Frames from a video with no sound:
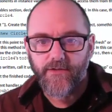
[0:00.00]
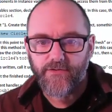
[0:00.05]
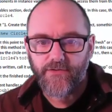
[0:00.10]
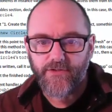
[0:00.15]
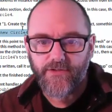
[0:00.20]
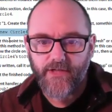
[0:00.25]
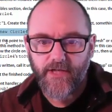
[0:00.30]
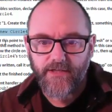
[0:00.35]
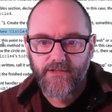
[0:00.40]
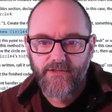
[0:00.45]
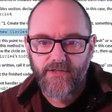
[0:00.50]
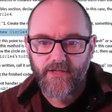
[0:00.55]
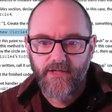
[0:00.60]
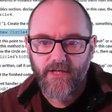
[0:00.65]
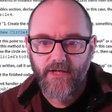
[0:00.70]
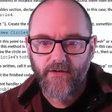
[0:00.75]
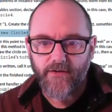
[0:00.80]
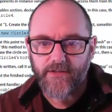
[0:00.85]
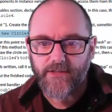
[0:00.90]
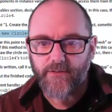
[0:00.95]
the suggestion
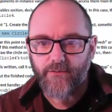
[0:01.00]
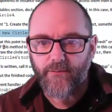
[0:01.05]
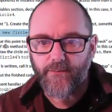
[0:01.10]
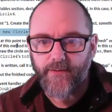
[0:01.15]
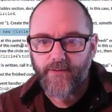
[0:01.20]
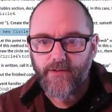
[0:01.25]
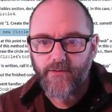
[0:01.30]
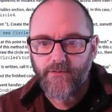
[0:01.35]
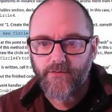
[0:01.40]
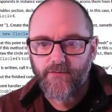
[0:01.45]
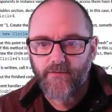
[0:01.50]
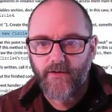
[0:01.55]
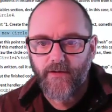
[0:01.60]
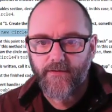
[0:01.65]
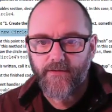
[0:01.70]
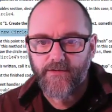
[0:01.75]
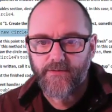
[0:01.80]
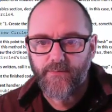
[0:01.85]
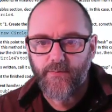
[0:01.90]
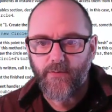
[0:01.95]
here is it would be
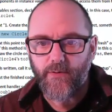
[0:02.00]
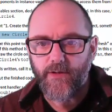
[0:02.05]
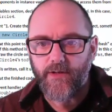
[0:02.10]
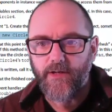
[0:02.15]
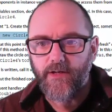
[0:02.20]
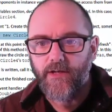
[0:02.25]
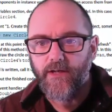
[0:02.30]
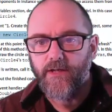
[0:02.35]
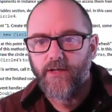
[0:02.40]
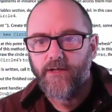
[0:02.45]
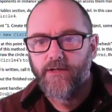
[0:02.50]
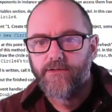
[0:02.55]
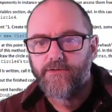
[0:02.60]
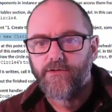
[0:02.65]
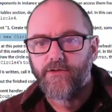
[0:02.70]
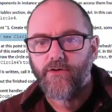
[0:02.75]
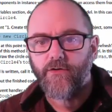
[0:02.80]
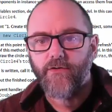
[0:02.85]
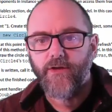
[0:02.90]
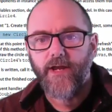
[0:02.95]
useful at this point
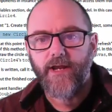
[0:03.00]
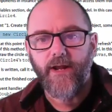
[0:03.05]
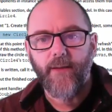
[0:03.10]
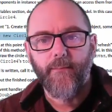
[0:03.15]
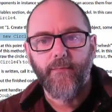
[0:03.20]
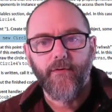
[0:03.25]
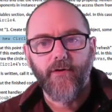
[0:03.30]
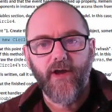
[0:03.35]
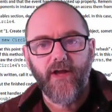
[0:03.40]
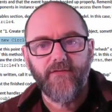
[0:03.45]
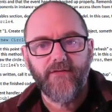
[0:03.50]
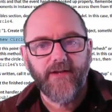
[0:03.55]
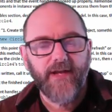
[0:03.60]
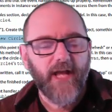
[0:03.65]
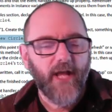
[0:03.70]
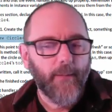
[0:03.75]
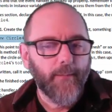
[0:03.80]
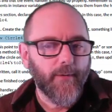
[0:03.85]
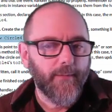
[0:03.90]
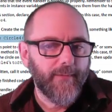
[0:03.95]
to create a private
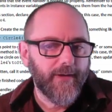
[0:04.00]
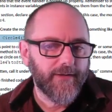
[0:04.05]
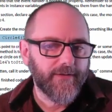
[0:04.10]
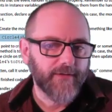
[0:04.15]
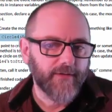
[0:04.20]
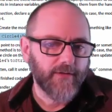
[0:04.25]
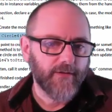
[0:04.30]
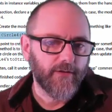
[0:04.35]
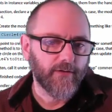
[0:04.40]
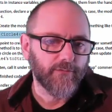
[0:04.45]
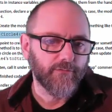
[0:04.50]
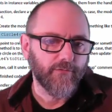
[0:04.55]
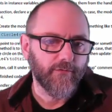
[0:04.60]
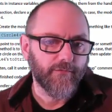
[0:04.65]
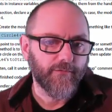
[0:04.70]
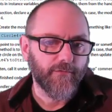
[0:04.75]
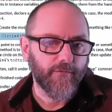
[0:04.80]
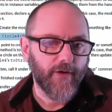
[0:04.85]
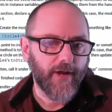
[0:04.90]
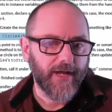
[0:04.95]
helper method called
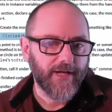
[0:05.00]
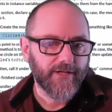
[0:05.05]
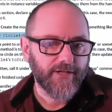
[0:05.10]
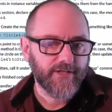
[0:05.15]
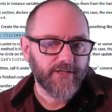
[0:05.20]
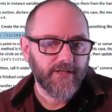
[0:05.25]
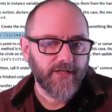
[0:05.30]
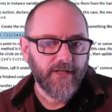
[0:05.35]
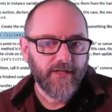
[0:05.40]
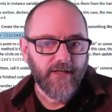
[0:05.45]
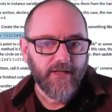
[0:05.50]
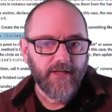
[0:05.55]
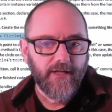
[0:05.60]
refresh.